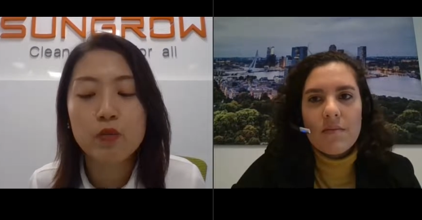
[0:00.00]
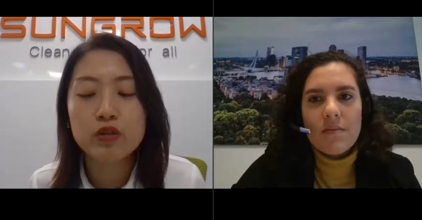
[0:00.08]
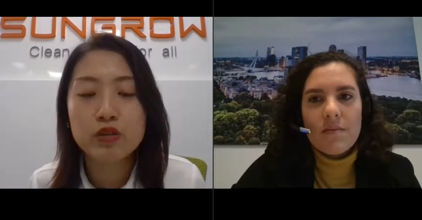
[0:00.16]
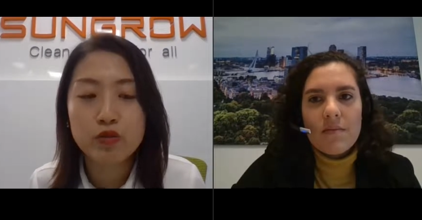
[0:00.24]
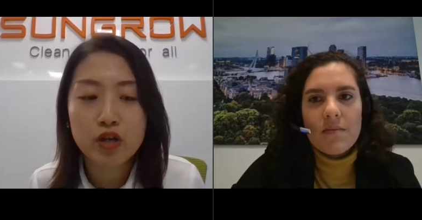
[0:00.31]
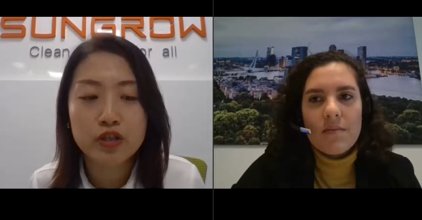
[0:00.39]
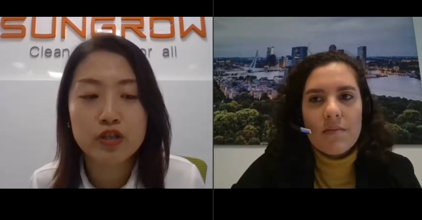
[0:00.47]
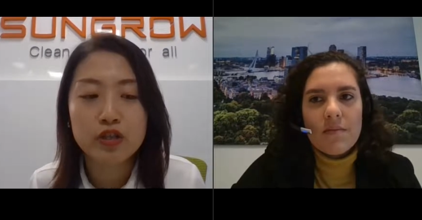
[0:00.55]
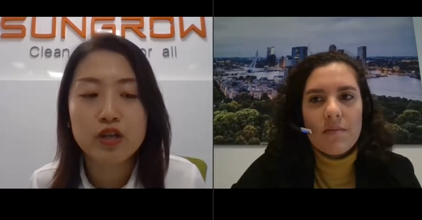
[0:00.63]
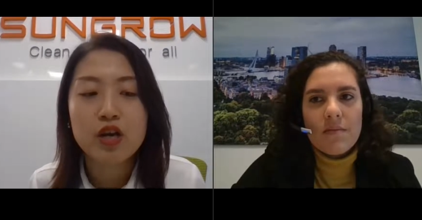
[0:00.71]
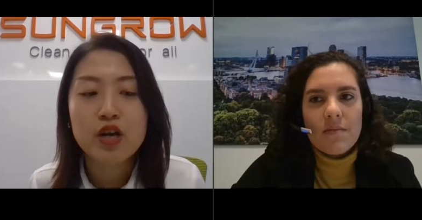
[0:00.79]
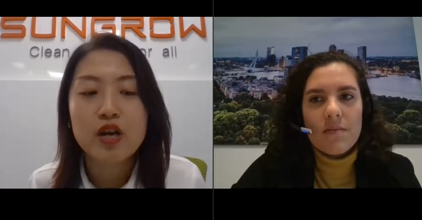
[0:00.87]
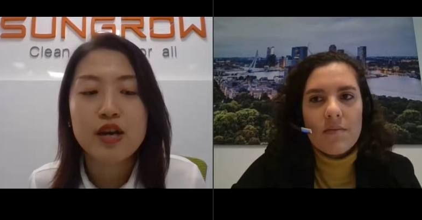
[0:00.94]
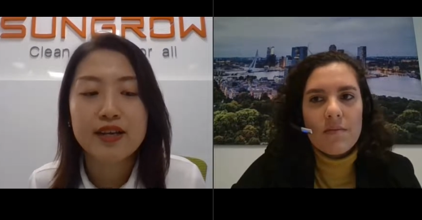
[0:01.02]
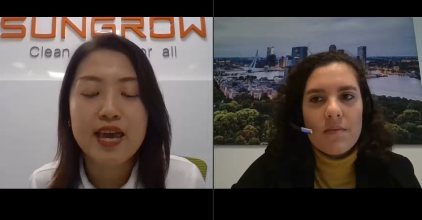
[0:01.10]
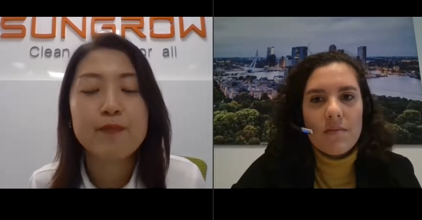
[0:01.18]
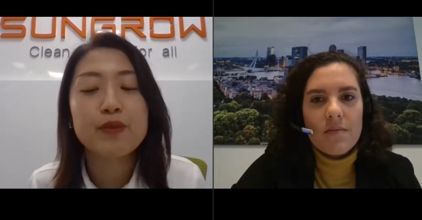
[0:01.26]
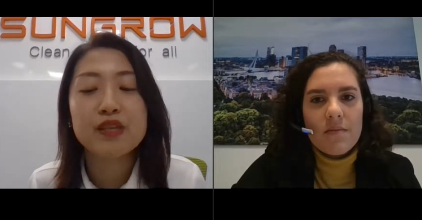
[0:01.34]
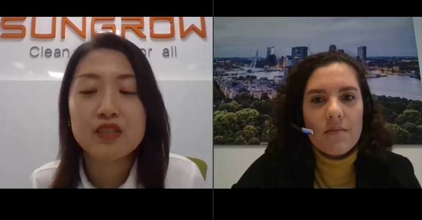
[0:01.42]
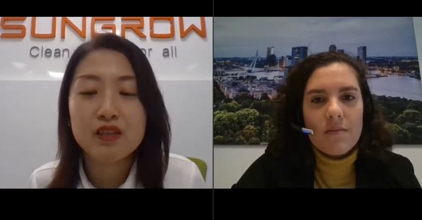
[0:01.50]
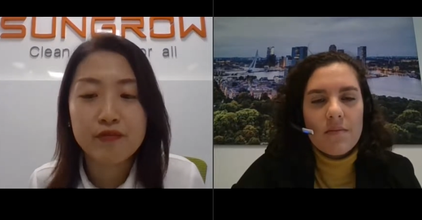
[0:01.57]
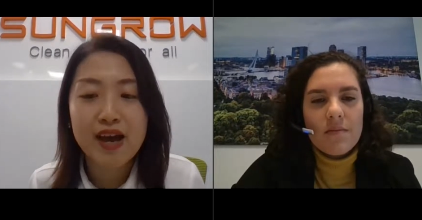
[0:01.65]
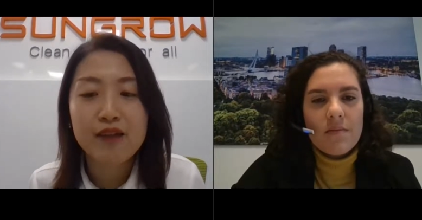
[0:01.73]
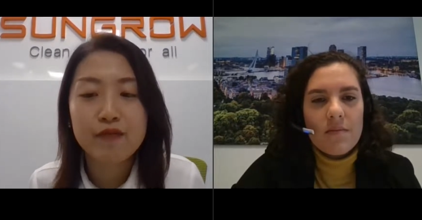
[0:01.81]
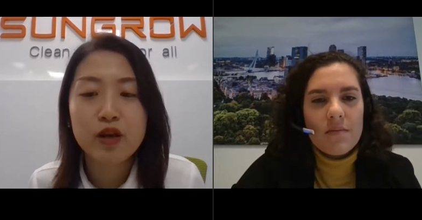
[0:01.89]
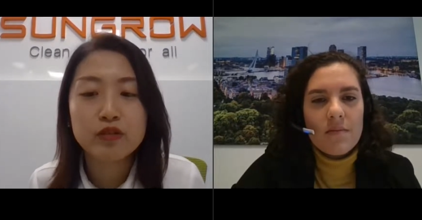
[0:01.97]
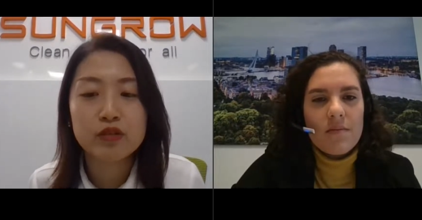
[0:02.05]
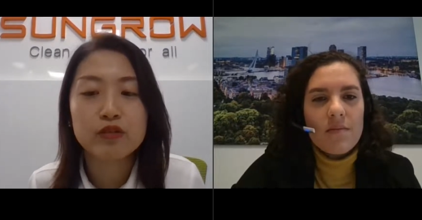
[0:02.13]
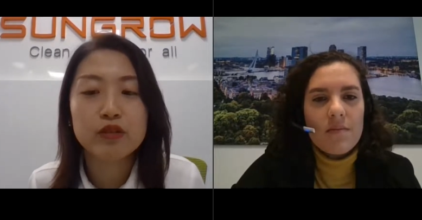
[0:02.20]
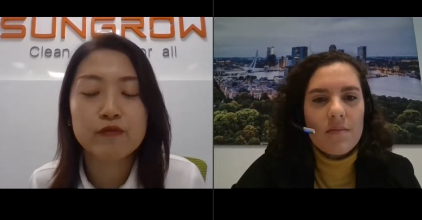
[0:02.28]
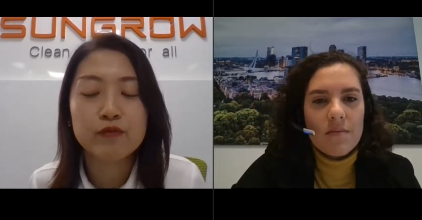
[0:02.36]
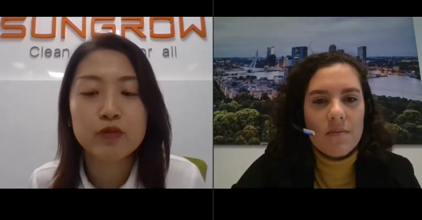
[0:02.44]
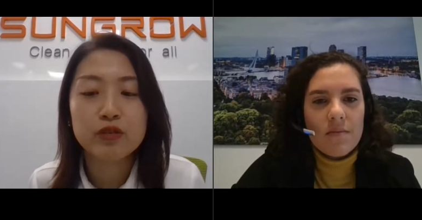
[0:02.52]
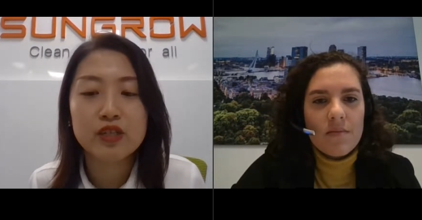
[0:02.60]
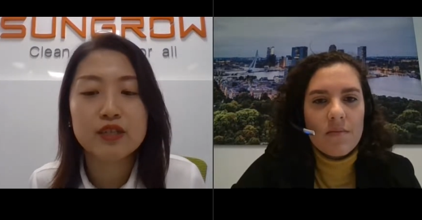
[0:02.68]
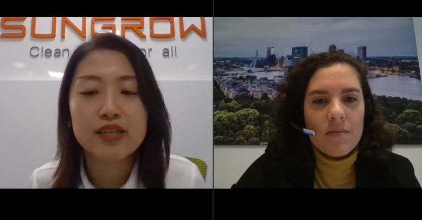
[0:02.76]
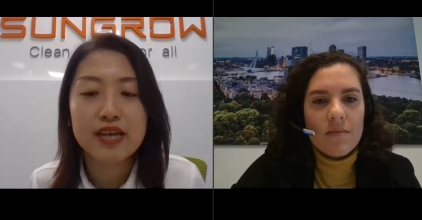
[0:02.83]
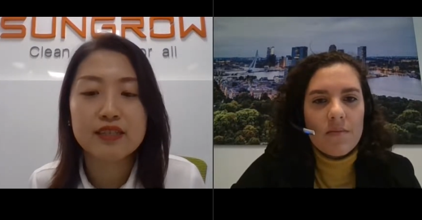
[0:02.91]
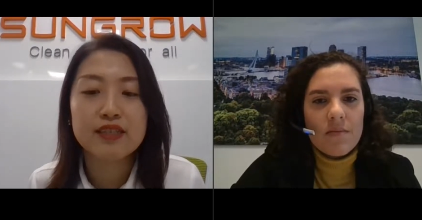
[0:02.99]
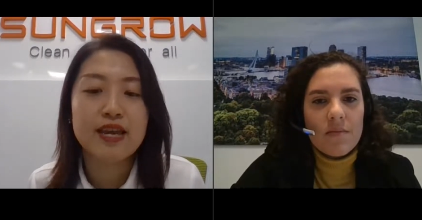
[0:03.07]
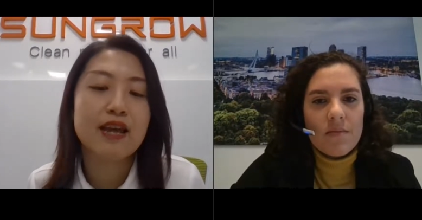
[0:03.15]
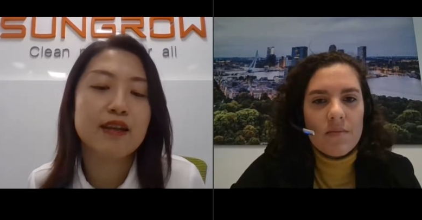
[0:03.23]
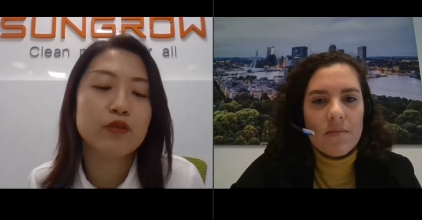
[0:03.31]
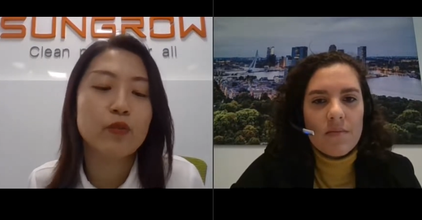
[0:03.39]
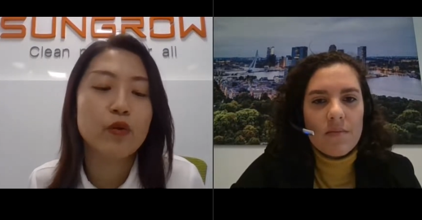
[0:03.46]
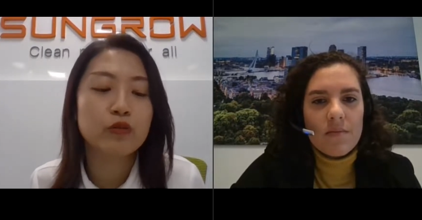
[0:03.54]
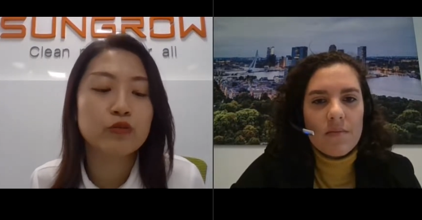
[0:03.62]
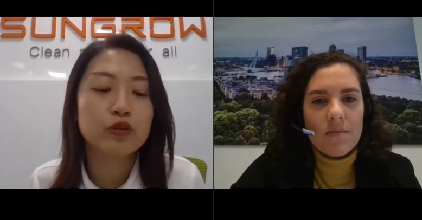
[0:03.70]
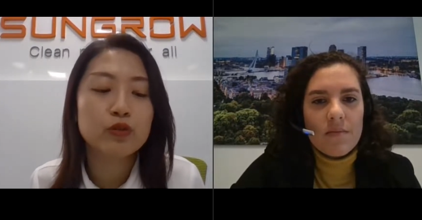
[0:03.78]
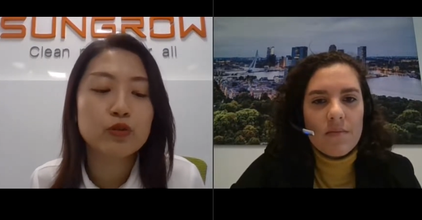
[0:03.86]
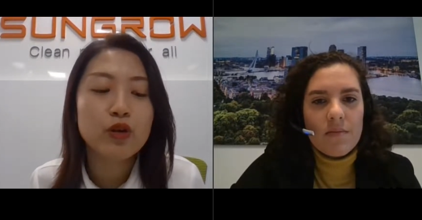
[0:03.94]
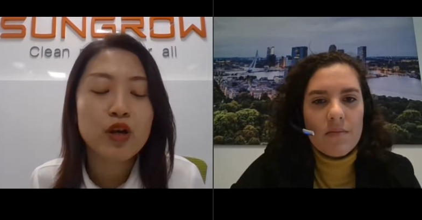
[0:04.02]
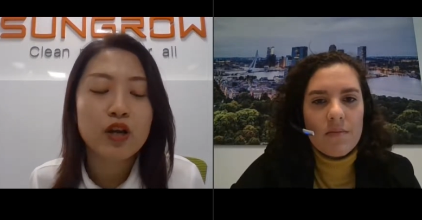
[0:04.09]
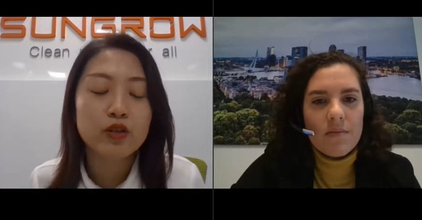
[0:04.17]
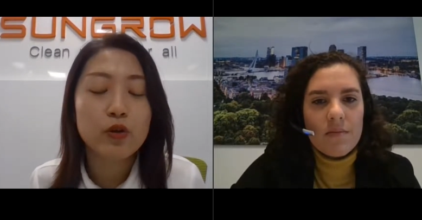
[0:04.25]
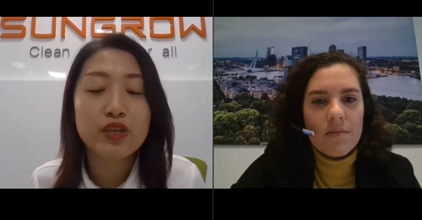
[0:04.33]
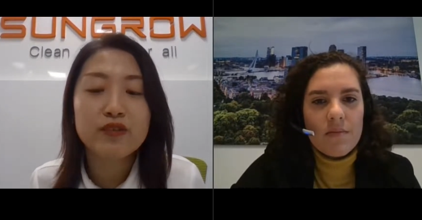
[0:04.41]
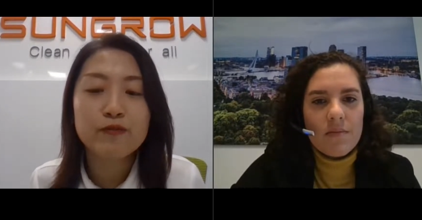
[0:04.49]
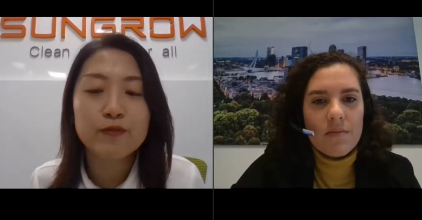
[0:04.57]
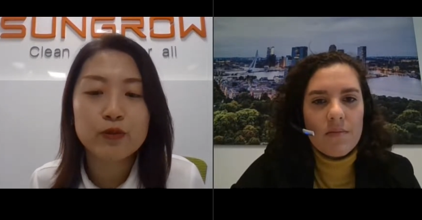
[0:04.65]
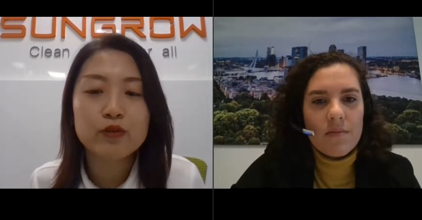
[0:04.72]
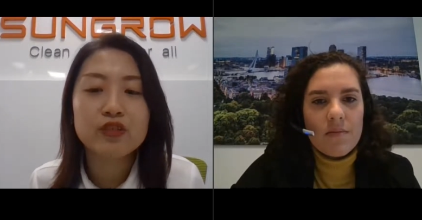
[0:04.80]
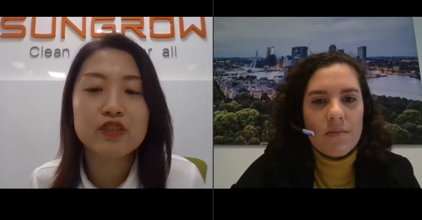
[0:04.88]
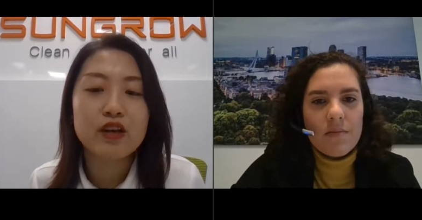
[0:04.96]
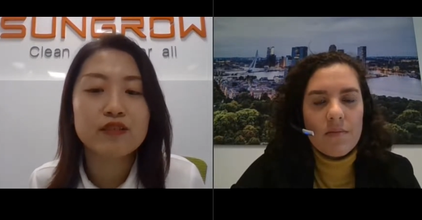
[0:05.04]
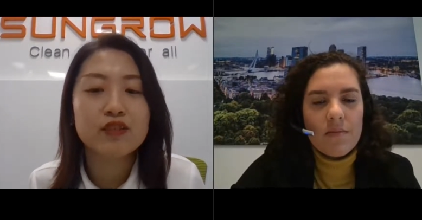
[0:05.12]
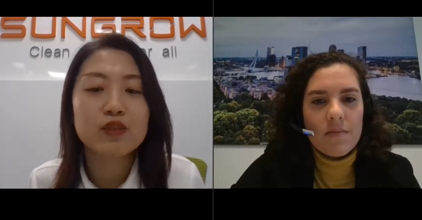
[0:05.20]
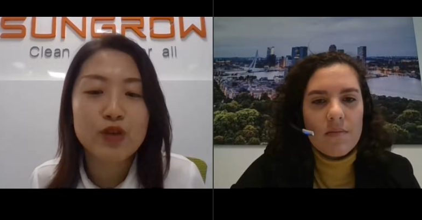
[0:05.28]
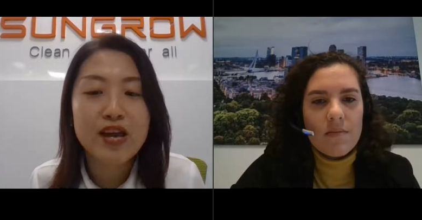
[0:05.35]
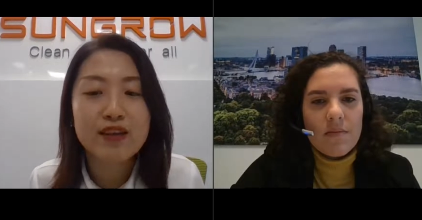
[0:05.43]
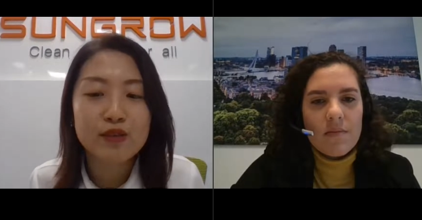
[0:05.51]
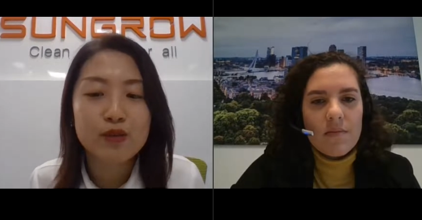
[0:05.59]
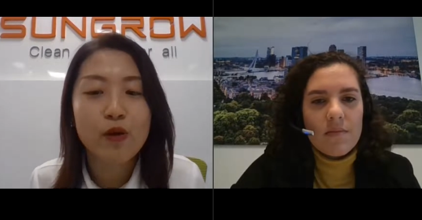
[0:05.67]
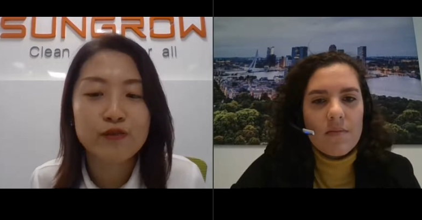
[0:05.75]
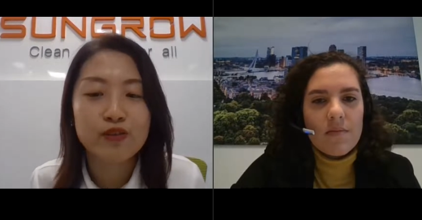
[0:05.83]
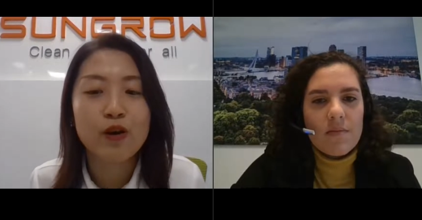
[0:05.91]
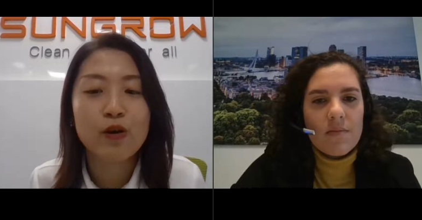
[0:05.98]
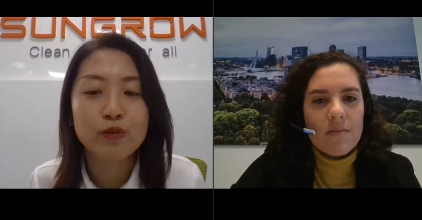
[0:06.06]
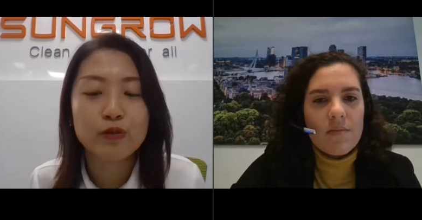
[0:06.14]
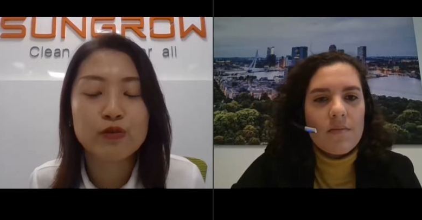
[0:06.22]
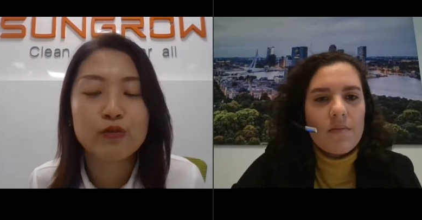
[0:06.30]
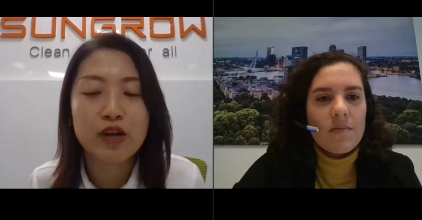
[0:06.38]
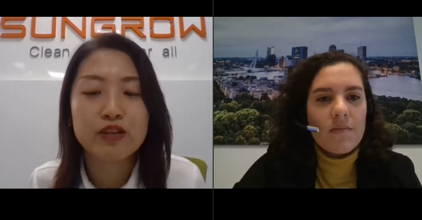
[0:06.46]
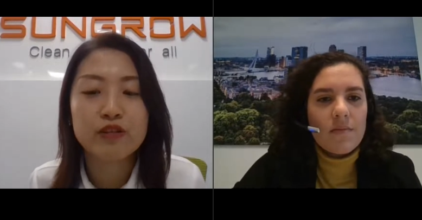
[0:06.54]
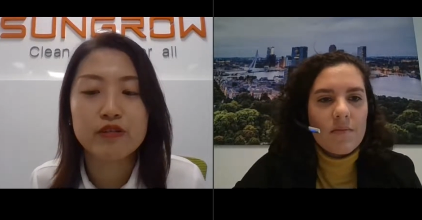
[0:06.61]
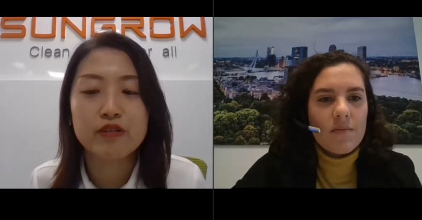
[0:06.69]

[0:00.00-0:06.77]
Speaker 1: structure can be survived under the frozen test and will no no influence on the strength of the whole structure.